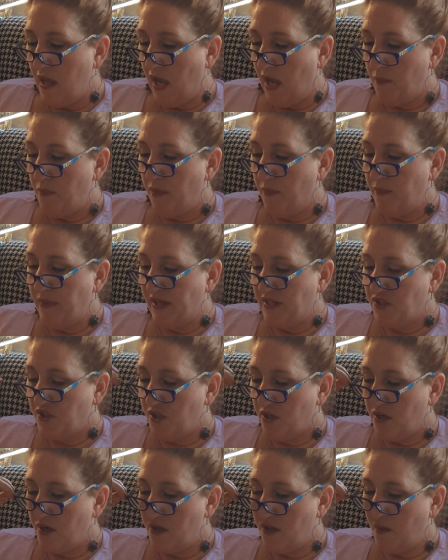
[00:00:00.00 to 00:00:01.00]
I put
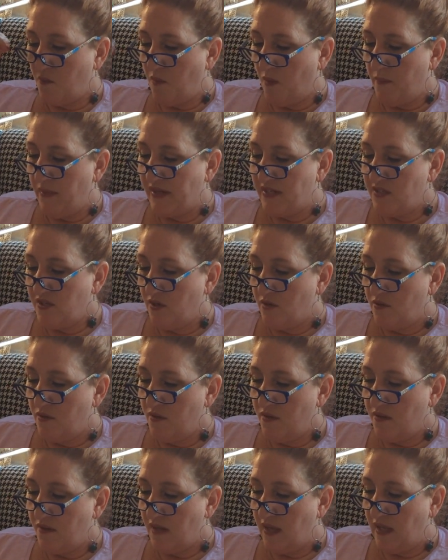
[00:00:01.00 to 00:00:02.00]
pictures and
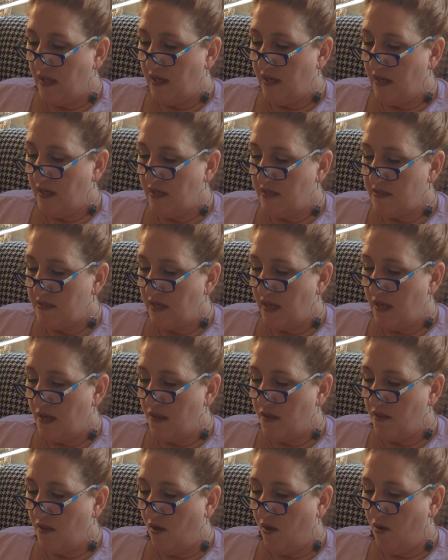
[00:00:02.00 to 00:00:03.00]
mementos in it,
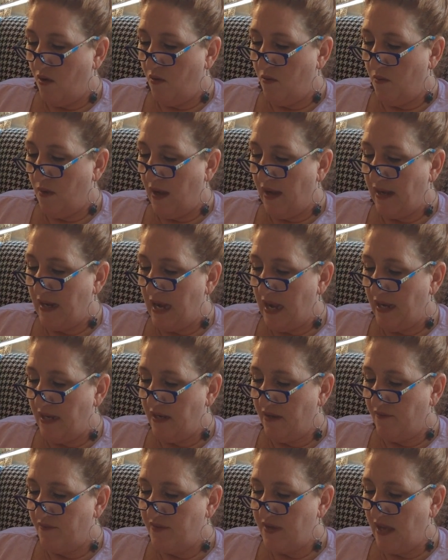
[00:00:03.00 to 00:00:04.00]
and so I
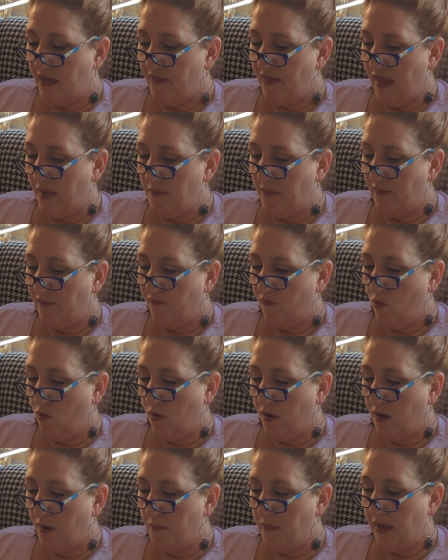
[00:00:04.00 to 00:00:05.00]
kind of done that
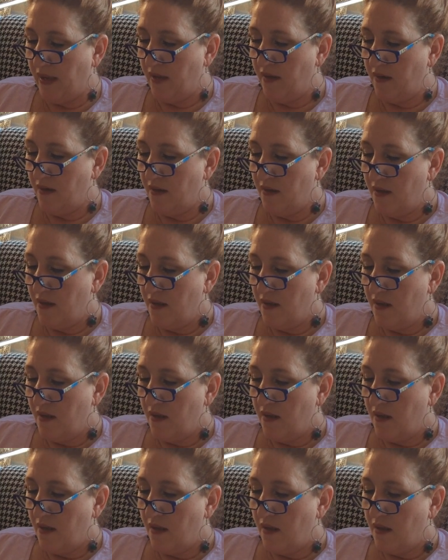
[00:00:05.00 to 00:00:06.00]
before, but
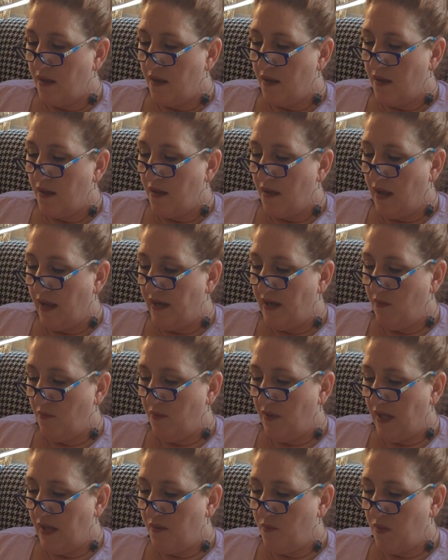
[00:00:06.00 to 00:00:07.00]
I didn't
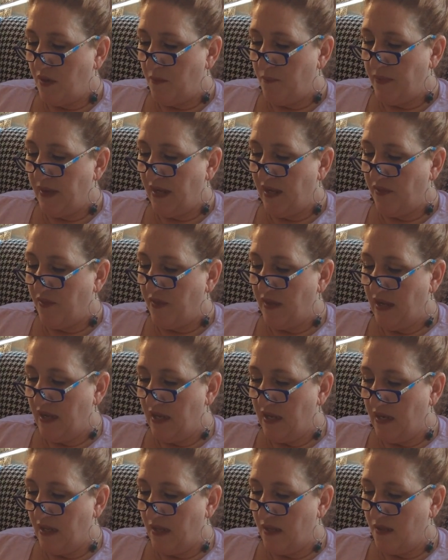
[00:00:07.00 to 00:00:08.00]
realize what a big thing
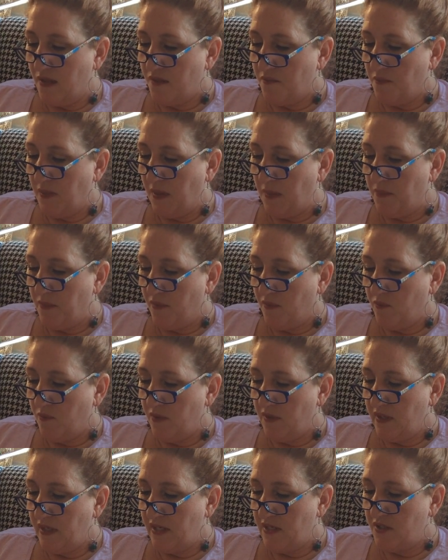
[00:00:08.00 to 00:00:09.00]
it is. People
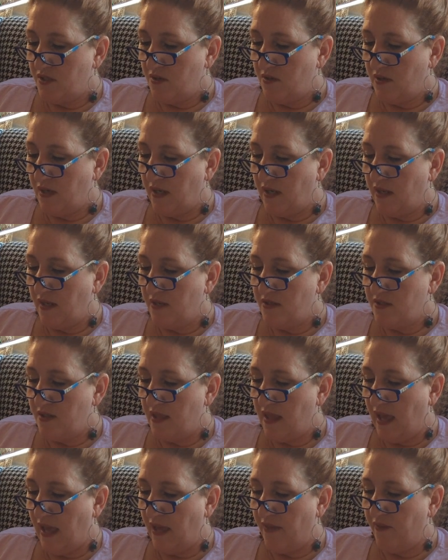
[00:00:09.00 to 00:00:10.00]
really do get into
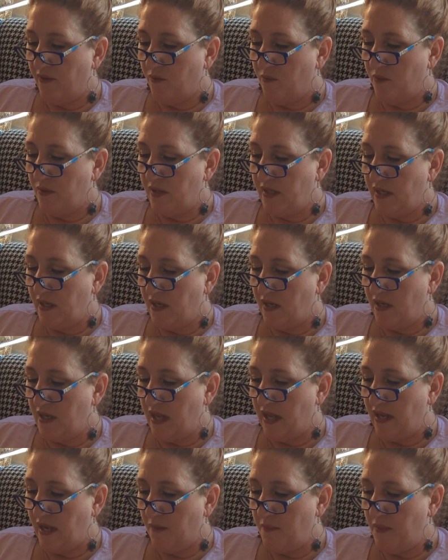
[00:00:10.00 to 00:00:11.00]
that, and they're really good
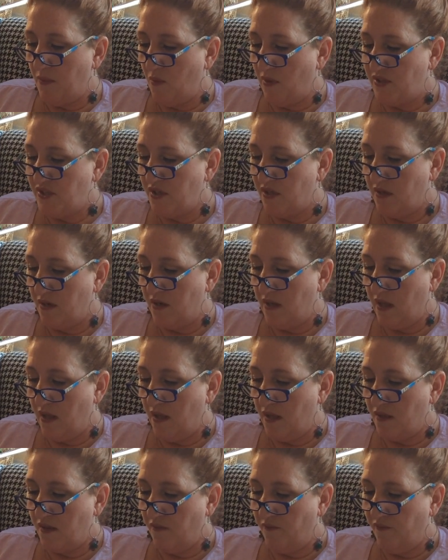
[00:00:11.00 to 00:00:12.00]
at it. I've been watching
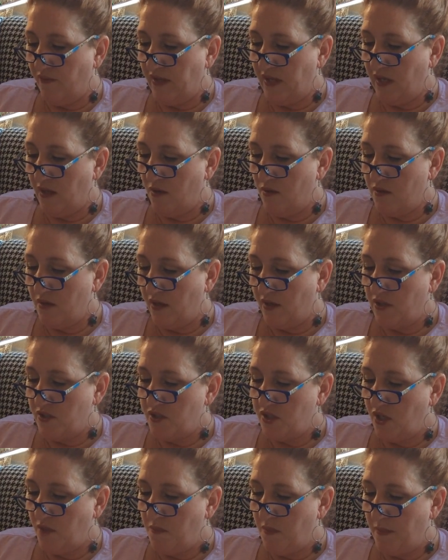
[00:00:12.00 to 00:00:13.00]
some videos on
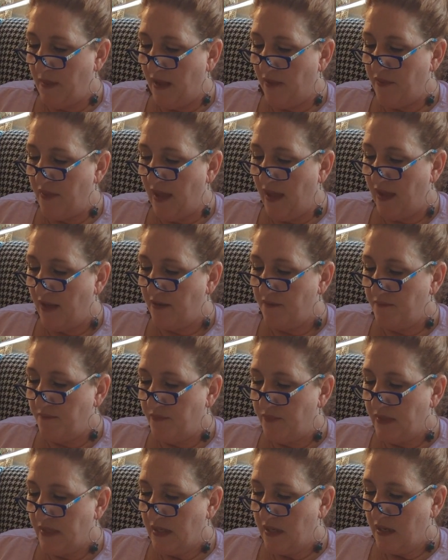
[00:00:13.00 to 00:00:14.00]
YouTube about that,
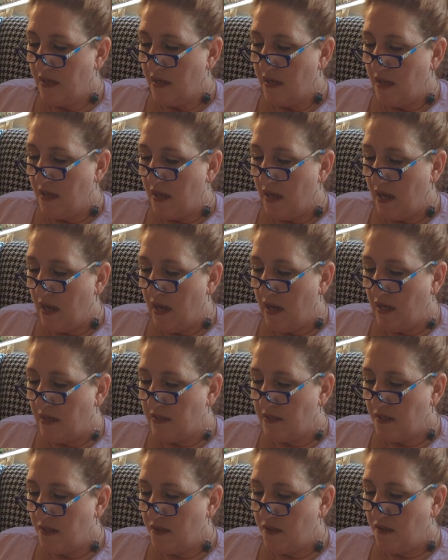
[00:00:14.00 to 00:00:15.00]

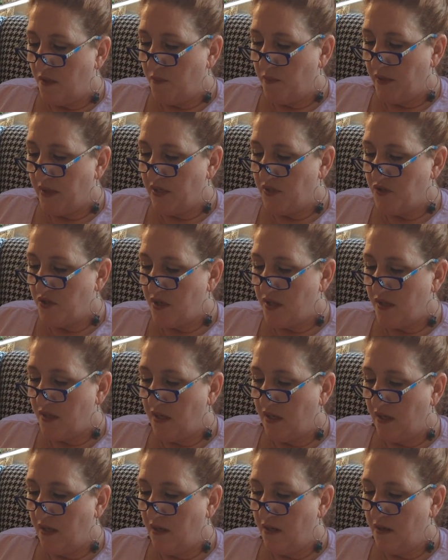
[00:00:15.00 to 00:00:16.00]
and it's super
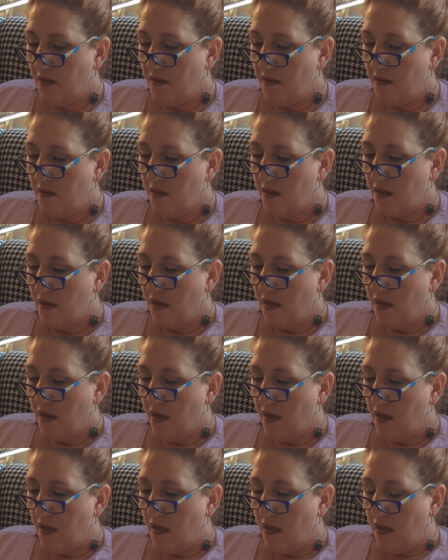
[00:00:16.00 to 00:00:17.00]
interesting.
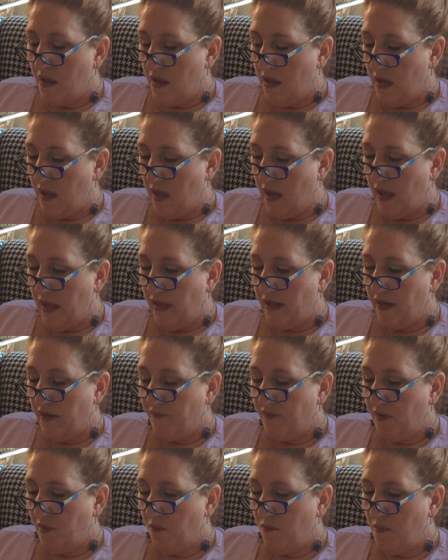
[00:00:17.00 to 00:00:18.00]
And
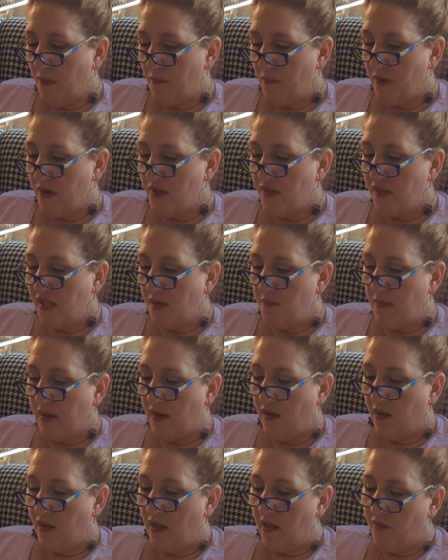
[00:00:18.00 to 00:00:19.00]
if you remember seeing
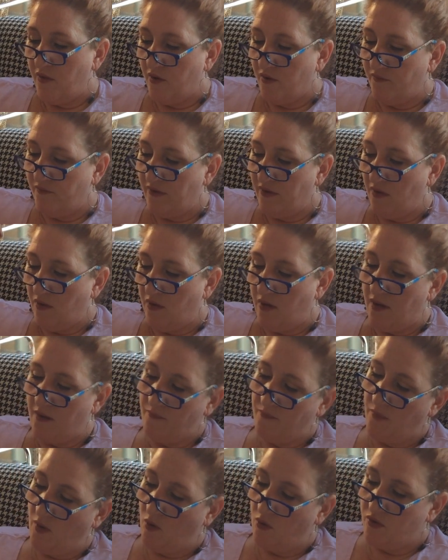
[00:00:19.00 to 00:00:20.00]
my other
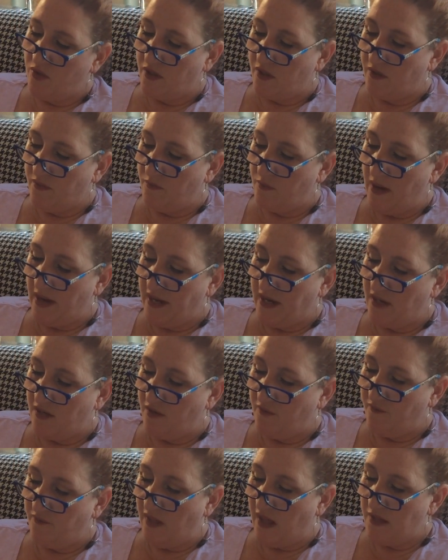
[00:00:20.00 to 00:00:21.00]
older
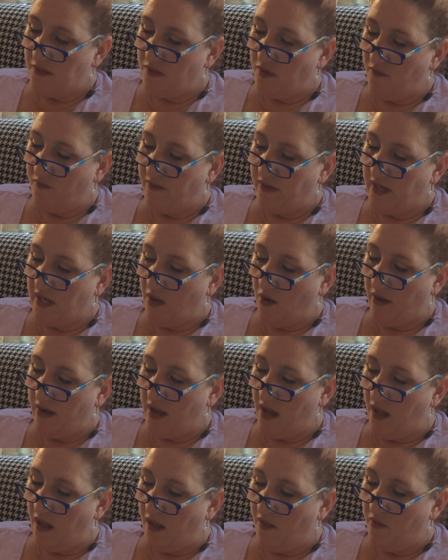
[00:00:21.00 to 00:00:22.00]
regular FlossTube video, I
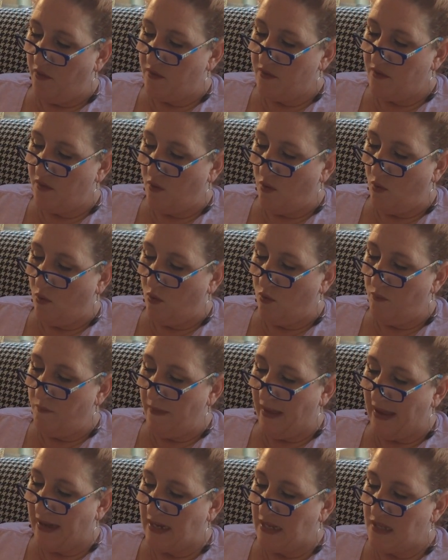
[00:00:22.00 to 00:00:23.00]
got all those old
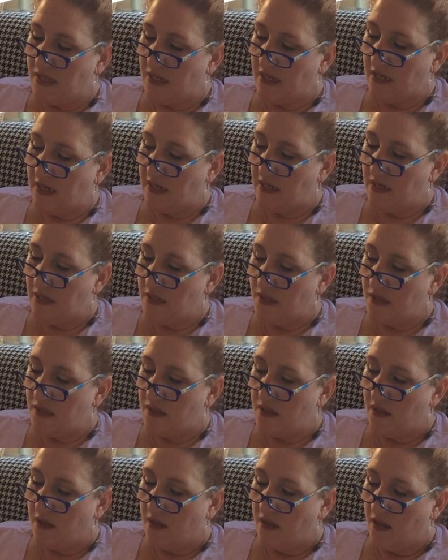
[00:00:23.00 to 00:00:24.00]

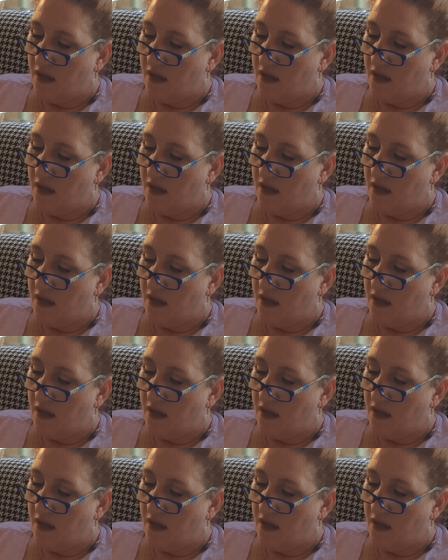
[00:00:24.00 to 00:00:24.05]
magazines.